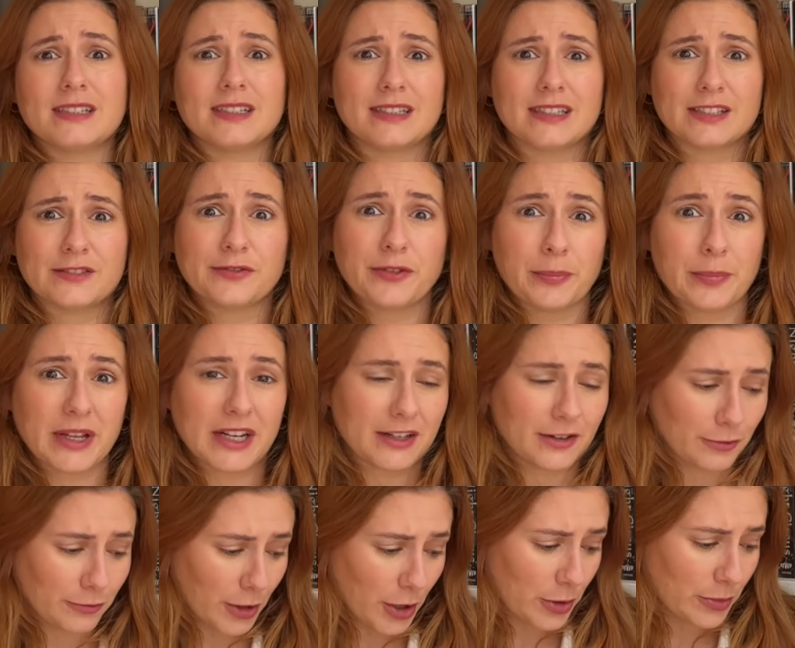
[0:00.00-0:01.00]
in this
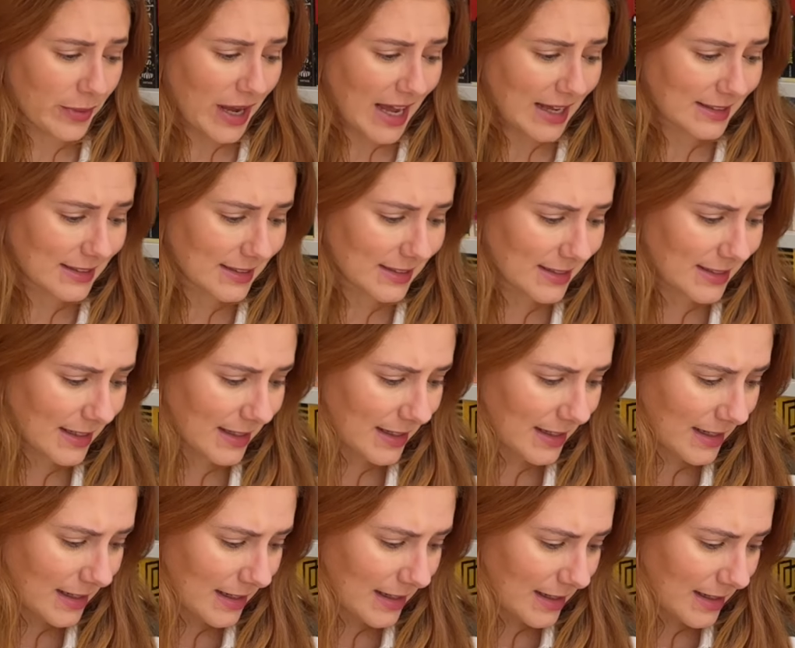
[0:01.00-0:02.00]
forbidden romance
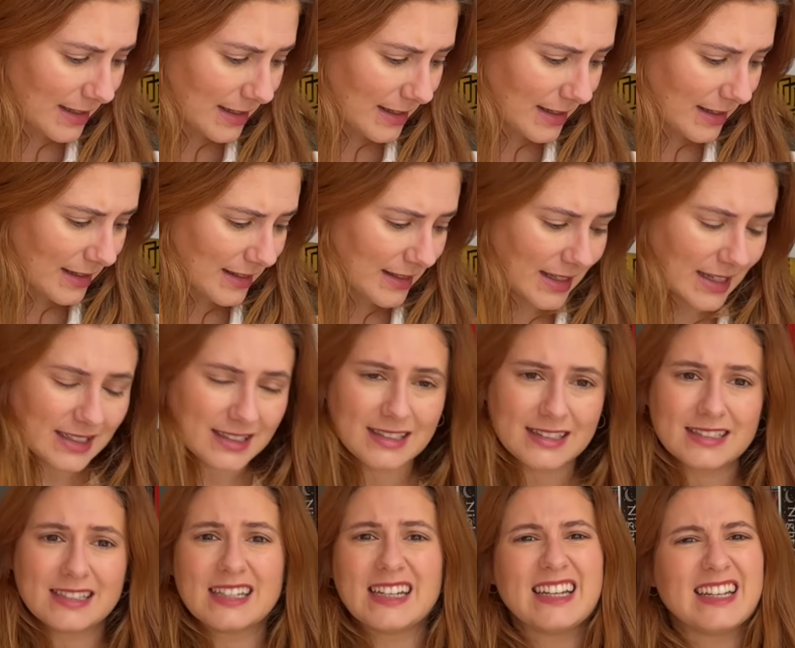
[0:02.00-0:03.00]
that
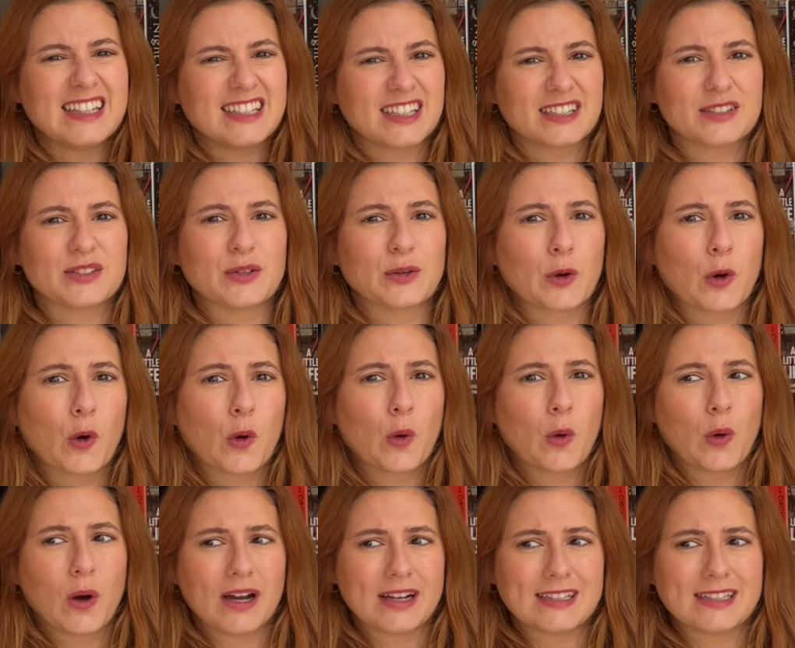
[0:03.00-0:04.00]
he doesn't
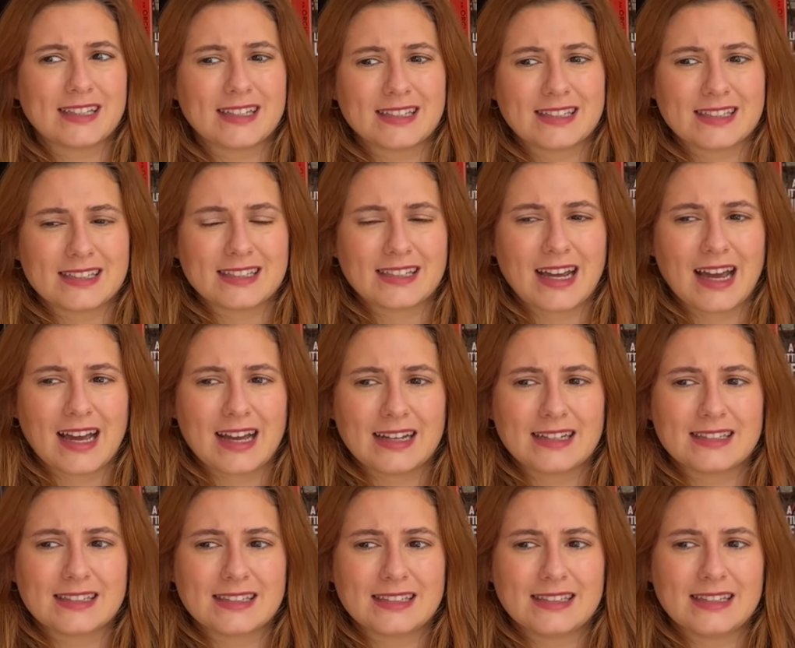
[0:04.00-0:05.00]
quite
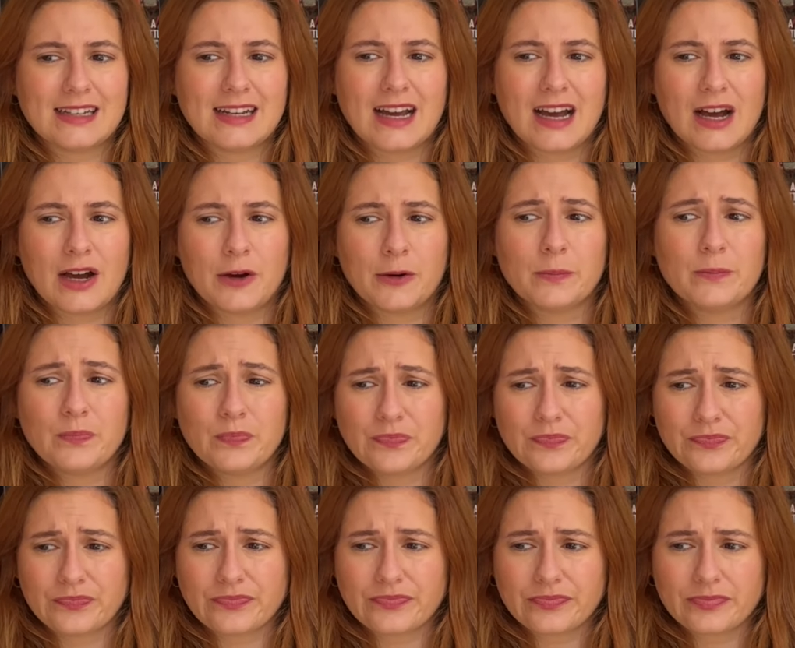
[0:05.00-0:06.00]
understand. Now,
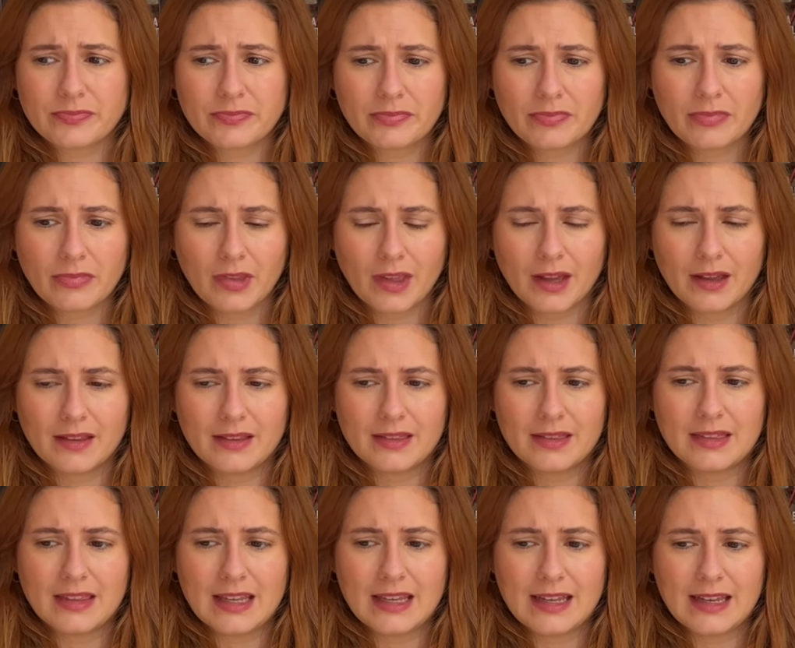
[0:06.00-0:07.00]

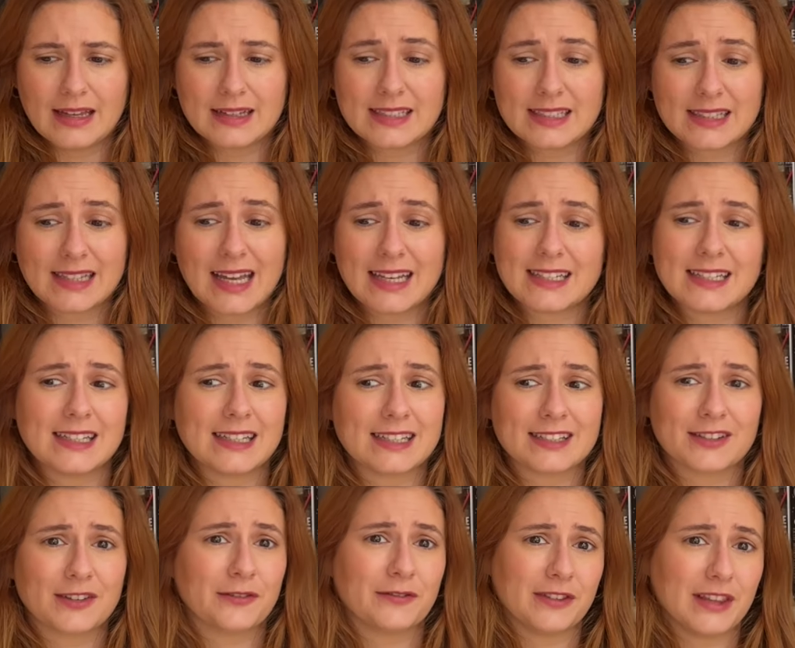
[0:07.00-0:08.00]
the
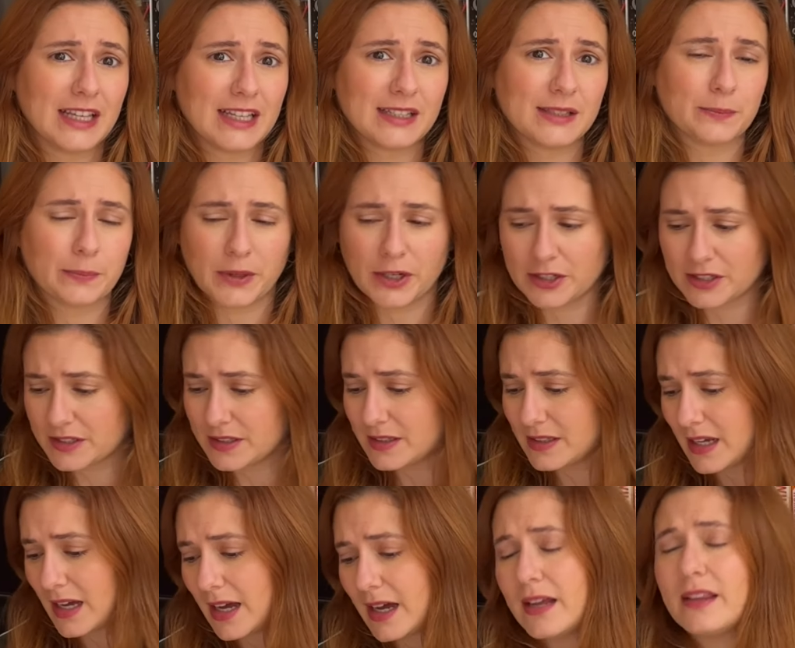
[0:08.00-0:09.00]
aesthetics of these books,
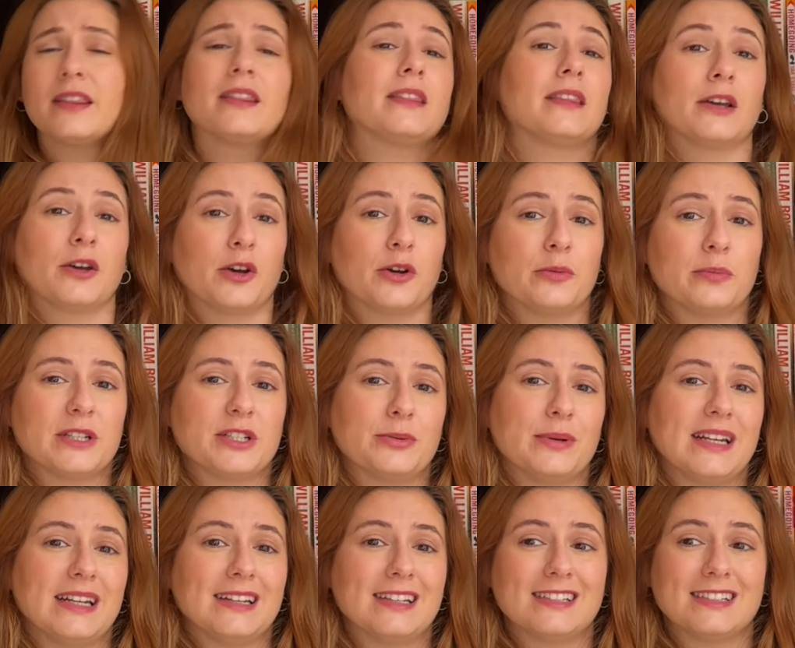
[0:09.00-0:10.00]
The Go
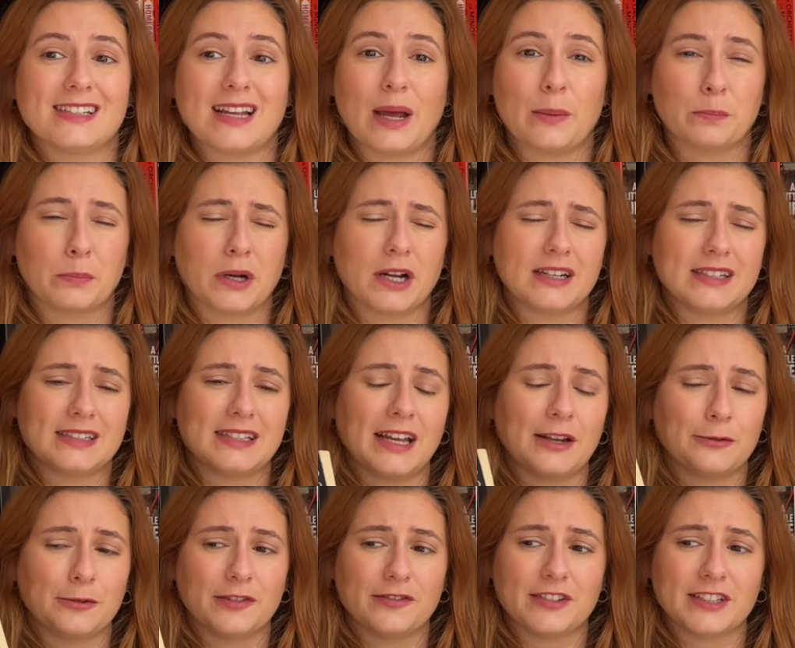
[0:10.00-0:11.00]
Betweeners and
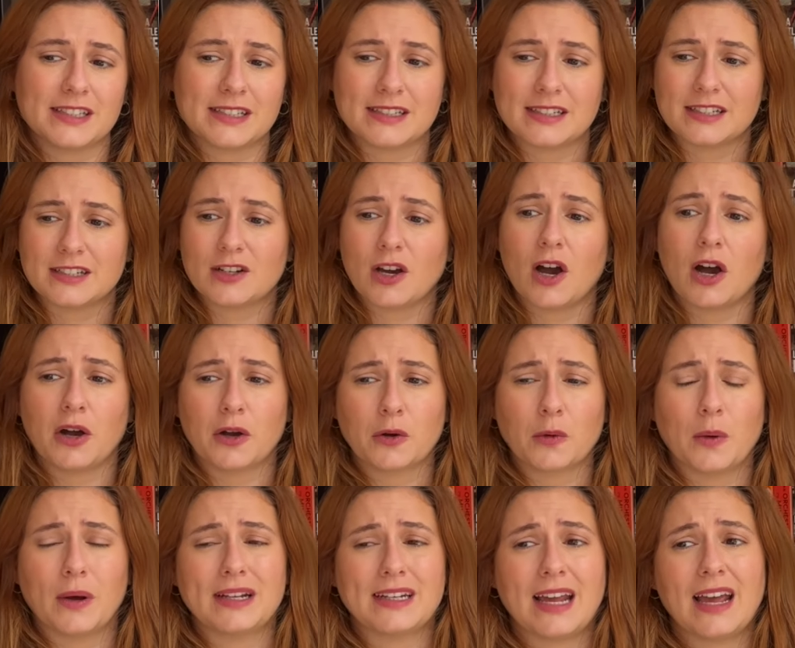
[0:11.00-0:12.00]
Brideshead Revisited, are
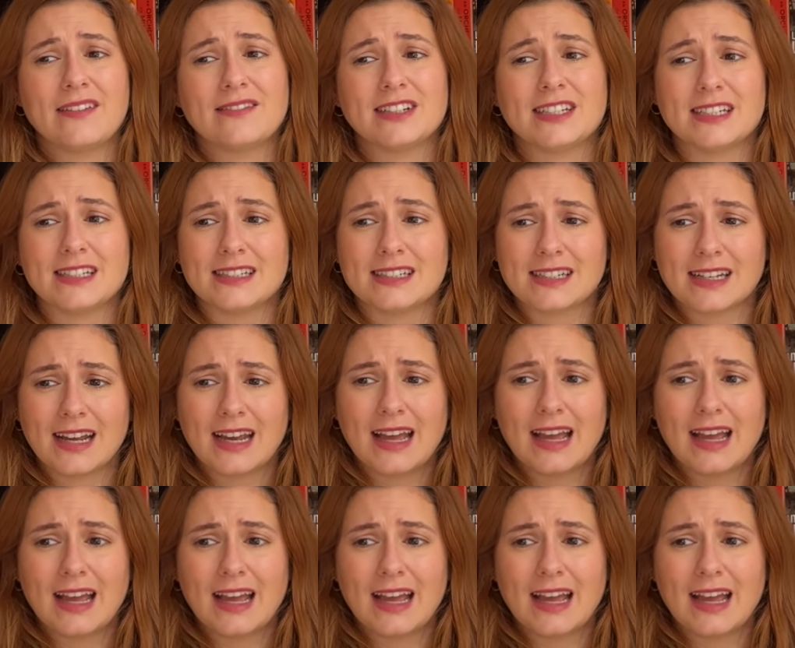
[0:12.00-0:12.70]
quite evident